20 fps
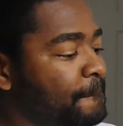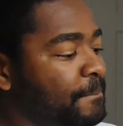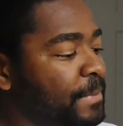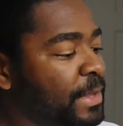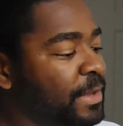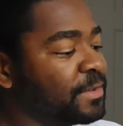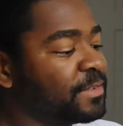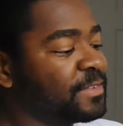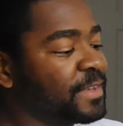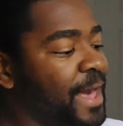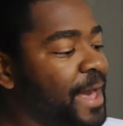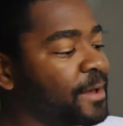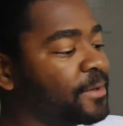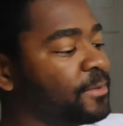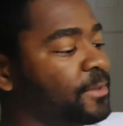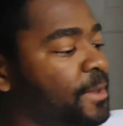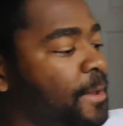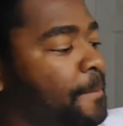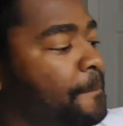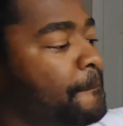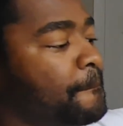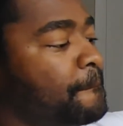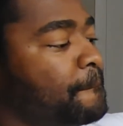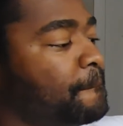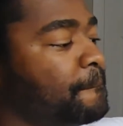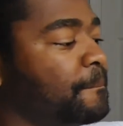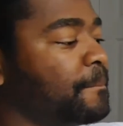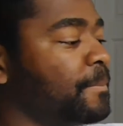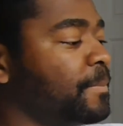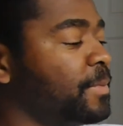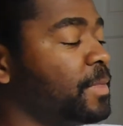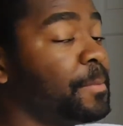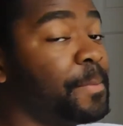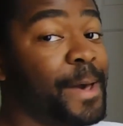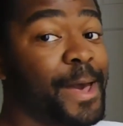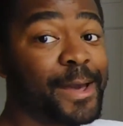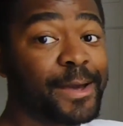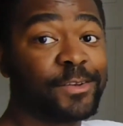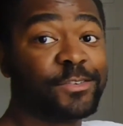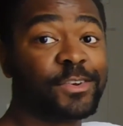exactly the
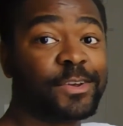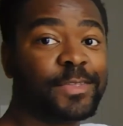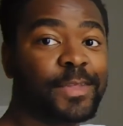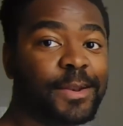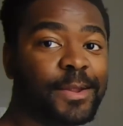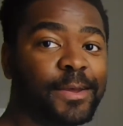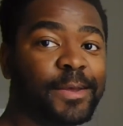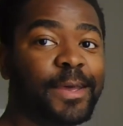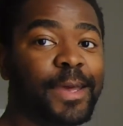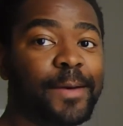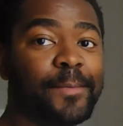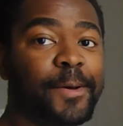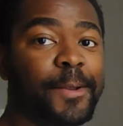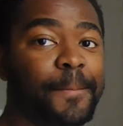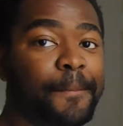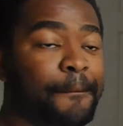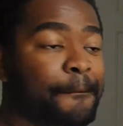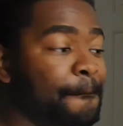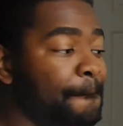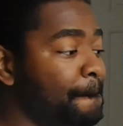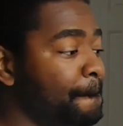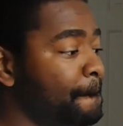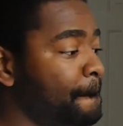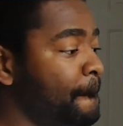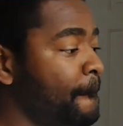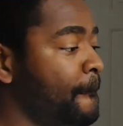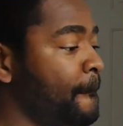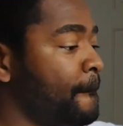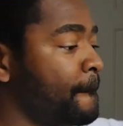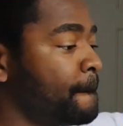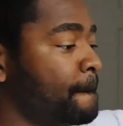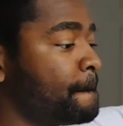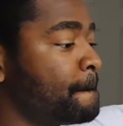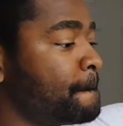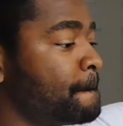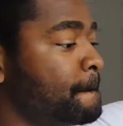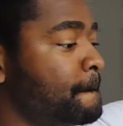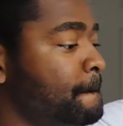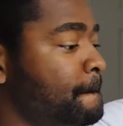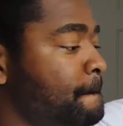packaging that came in.
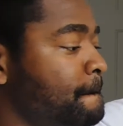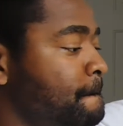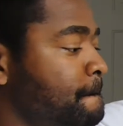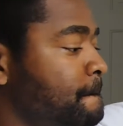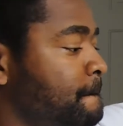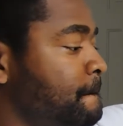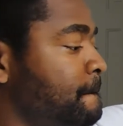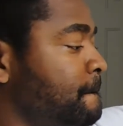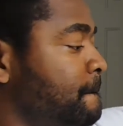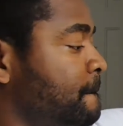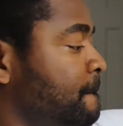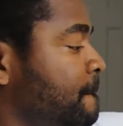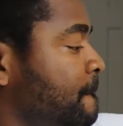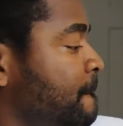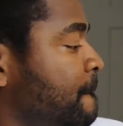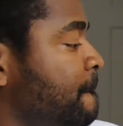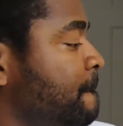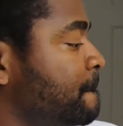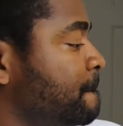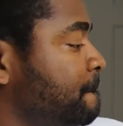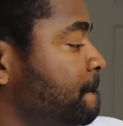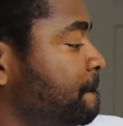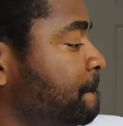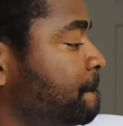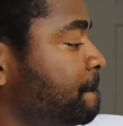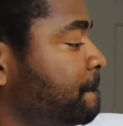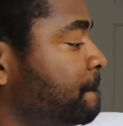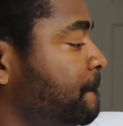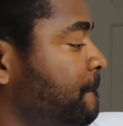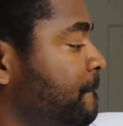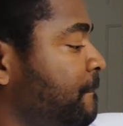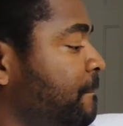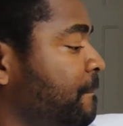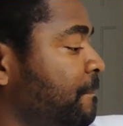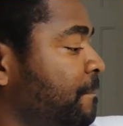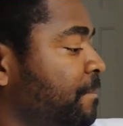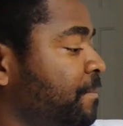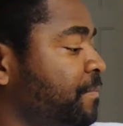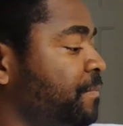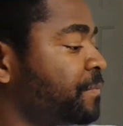
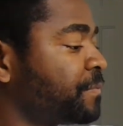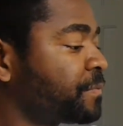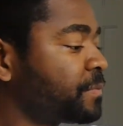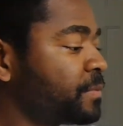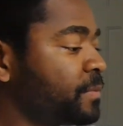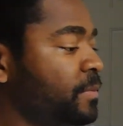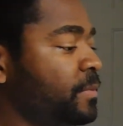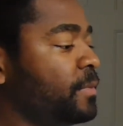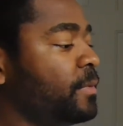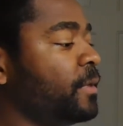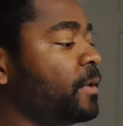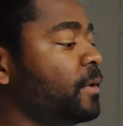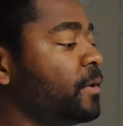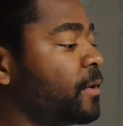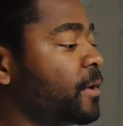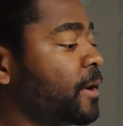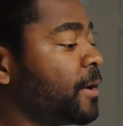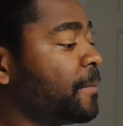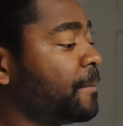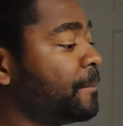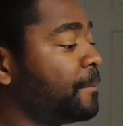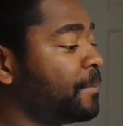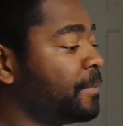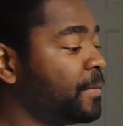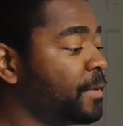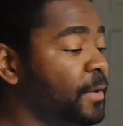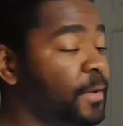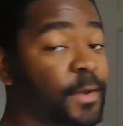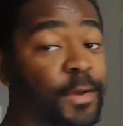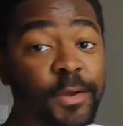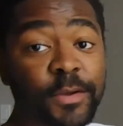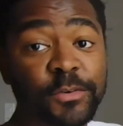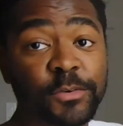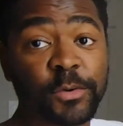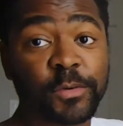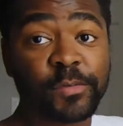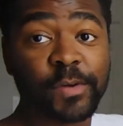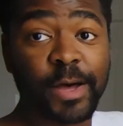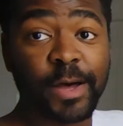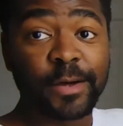All right, so
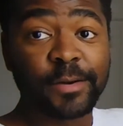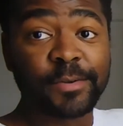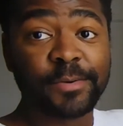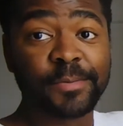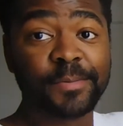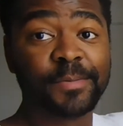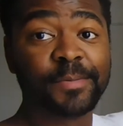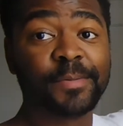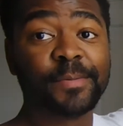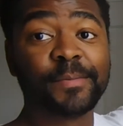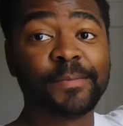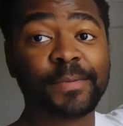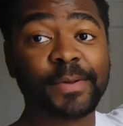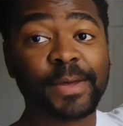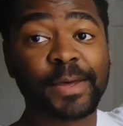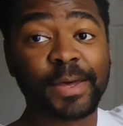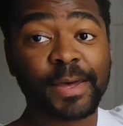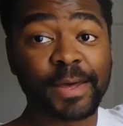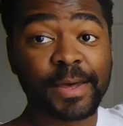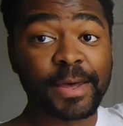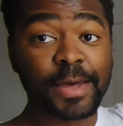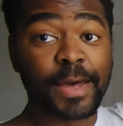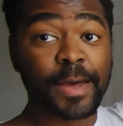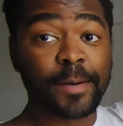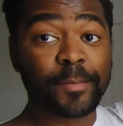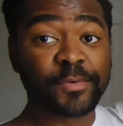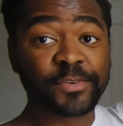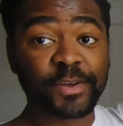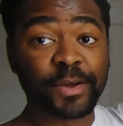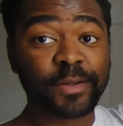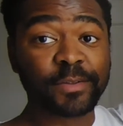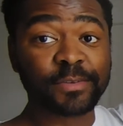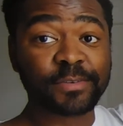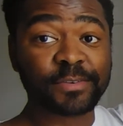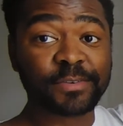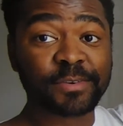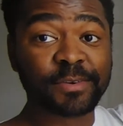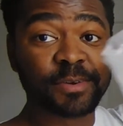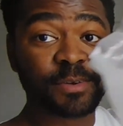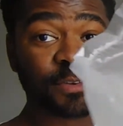we've got Amazon's
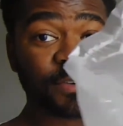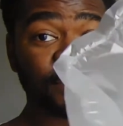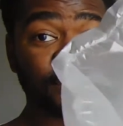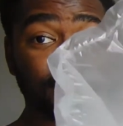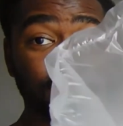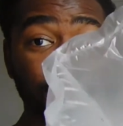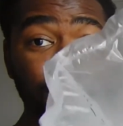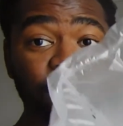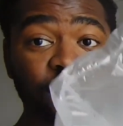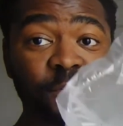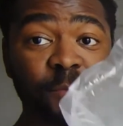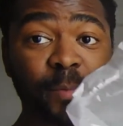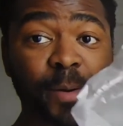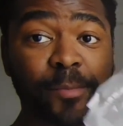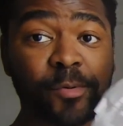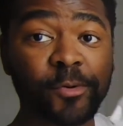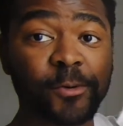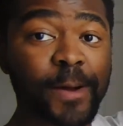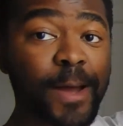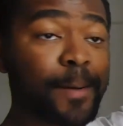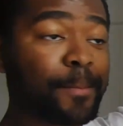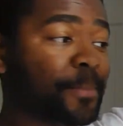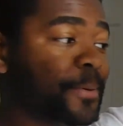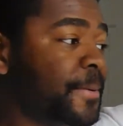standard bubble wrap.